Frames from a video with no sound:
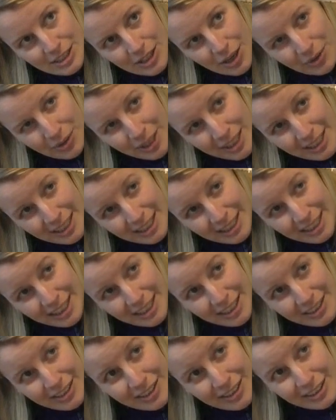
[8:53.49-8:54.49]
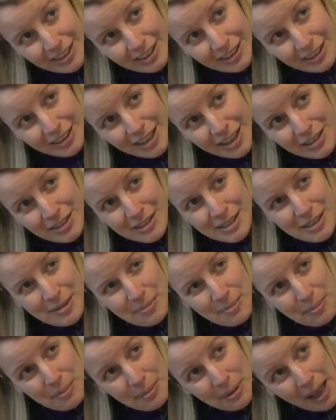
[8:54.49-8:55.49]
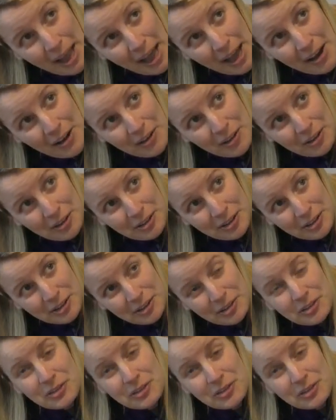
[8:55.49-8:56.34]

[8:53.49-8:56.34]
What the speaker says: So in here, there's about